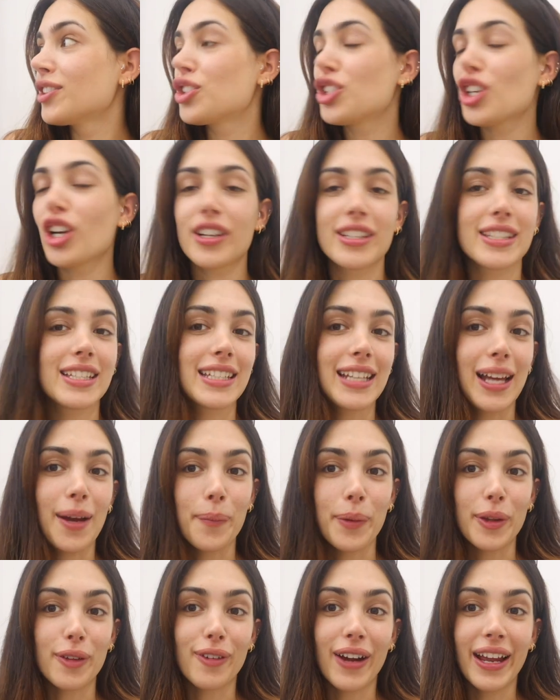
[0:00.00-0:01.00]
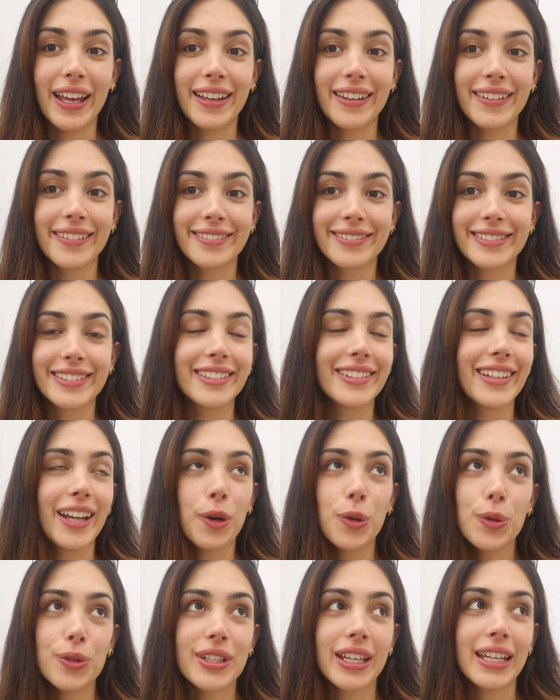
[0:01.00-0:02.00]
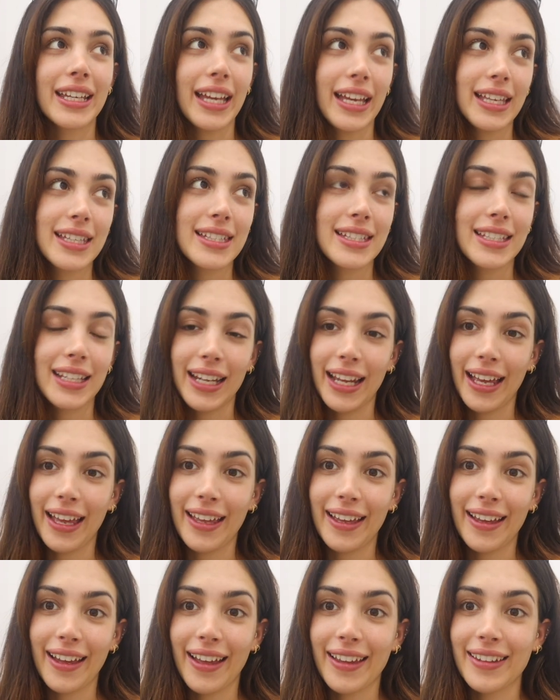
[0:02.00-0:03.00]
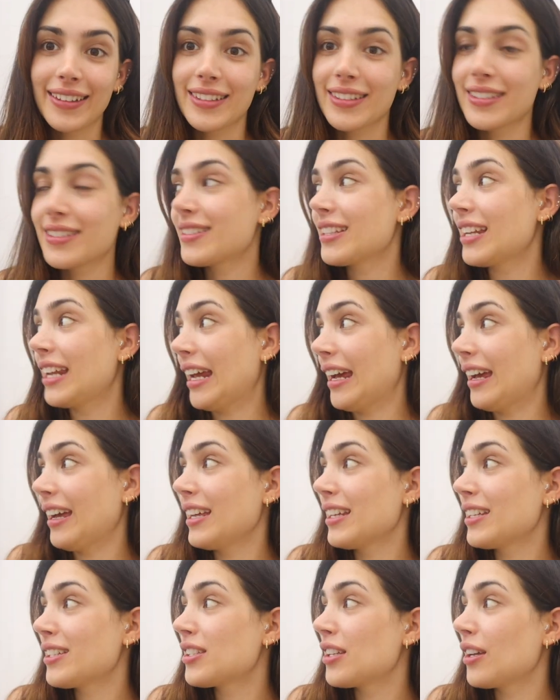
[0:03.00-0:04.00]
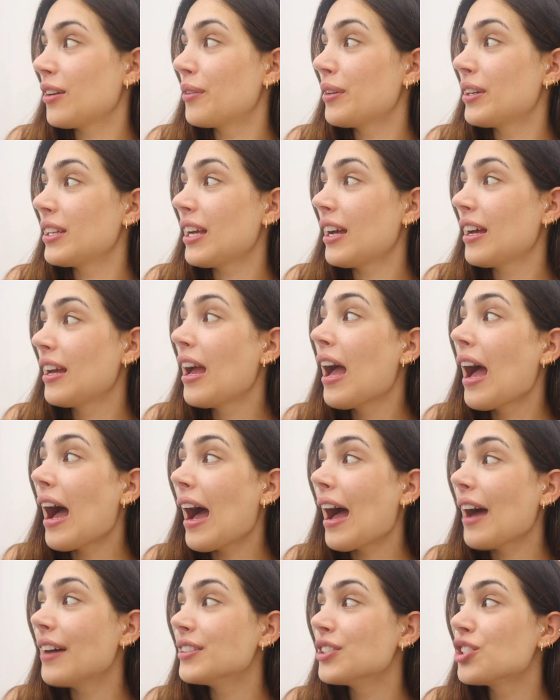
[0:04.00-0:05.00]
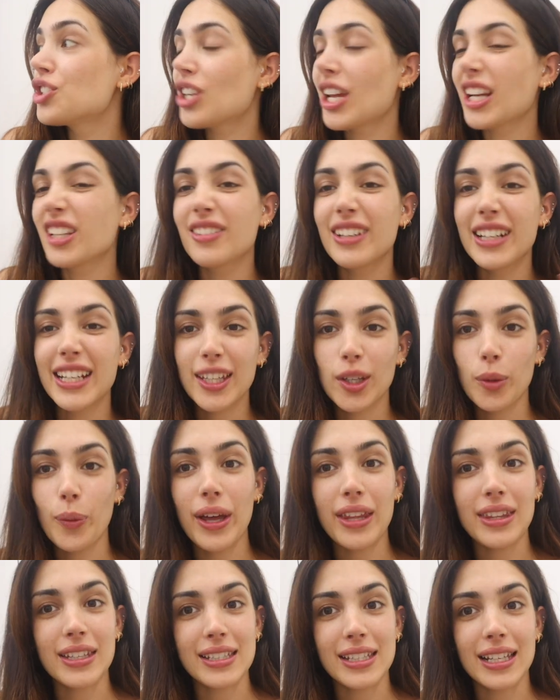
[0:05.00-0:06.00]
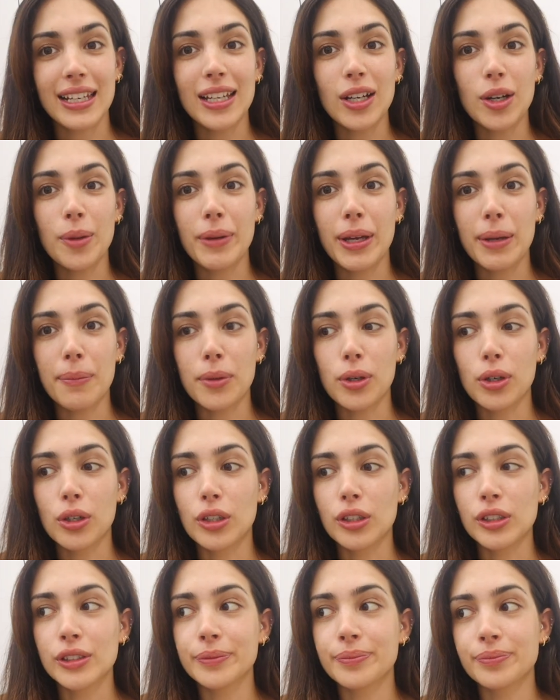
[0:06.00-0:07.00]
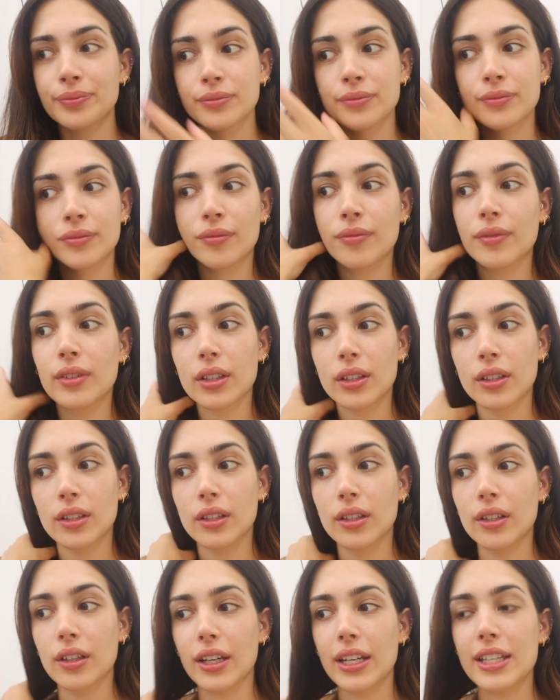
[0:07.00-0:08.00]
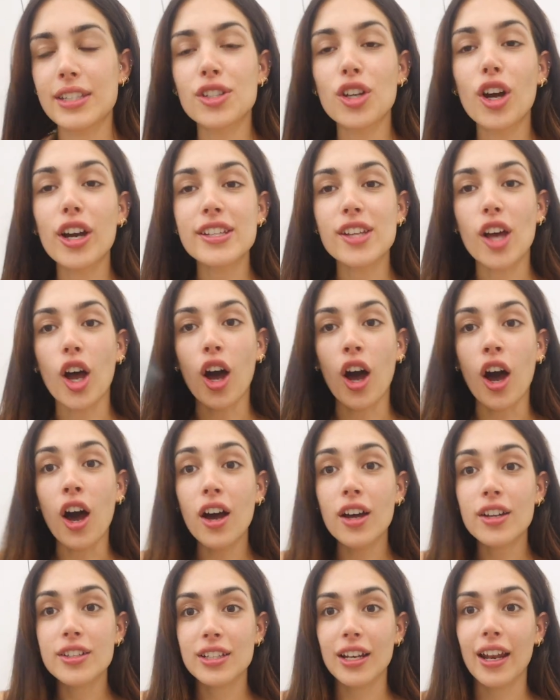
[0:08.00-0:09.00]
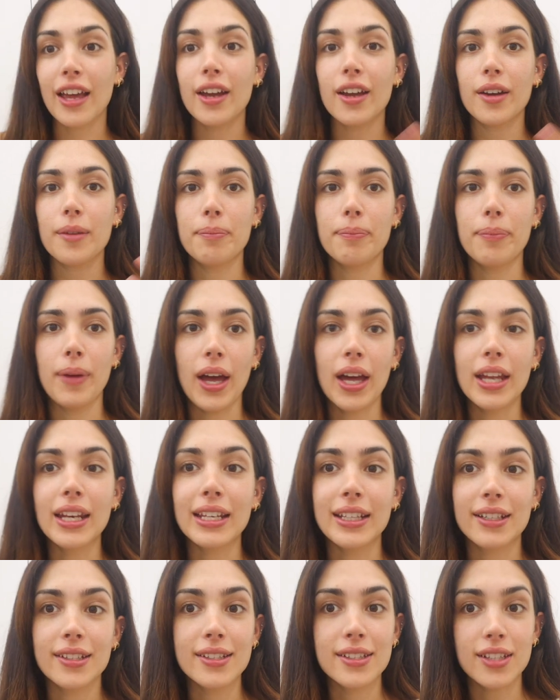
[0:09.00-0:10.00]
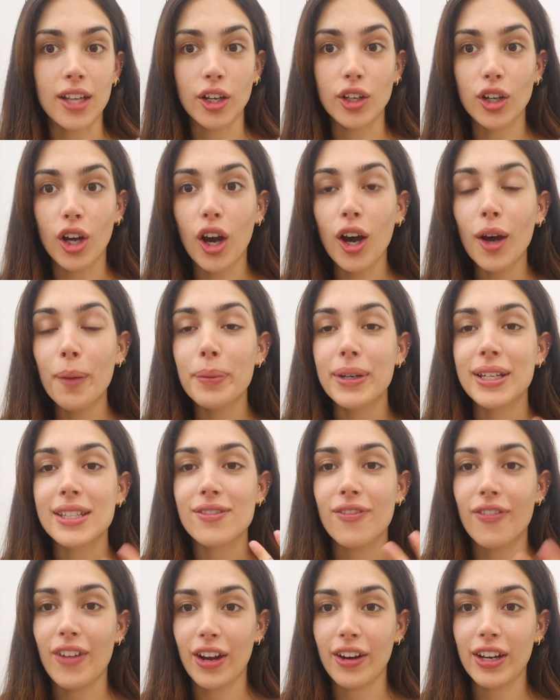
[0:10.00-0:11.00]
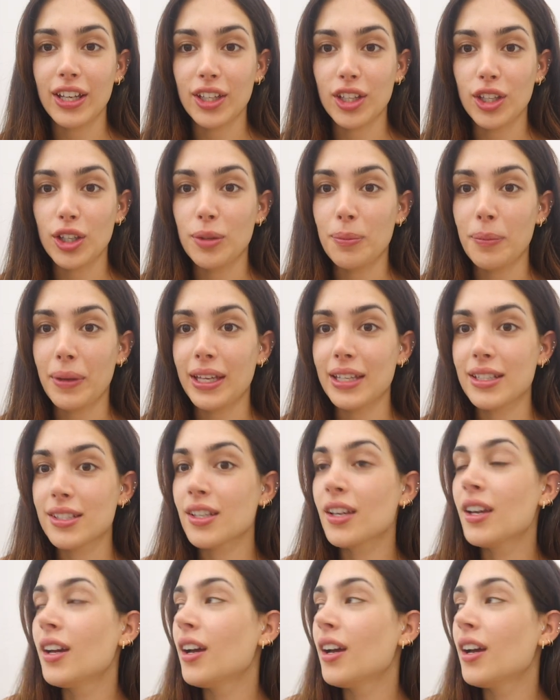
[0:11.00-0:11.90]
chucked it down with rain all day yesterday and today. So, and generally the weather's a little bit more, it's not as hot, like burning sun hot, but it's very humid.